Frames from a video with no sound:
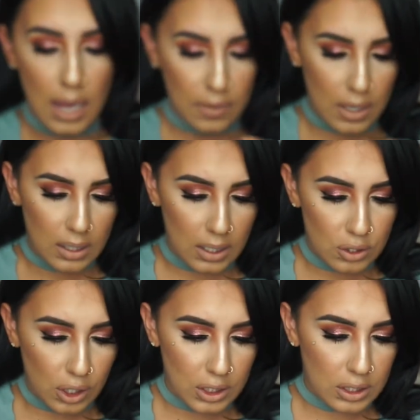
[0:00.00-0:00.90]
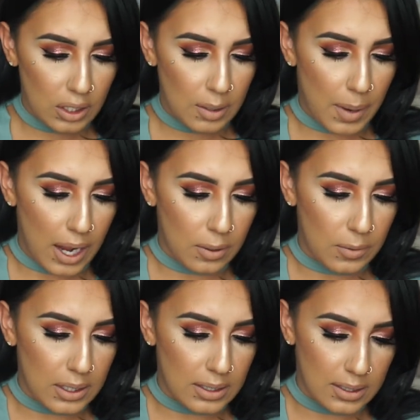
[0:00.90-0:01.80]
and then the instructions on the back
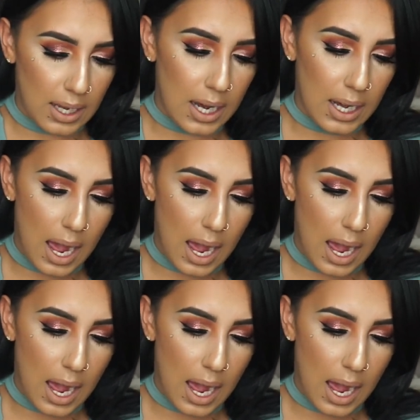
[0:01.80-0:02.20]
was slide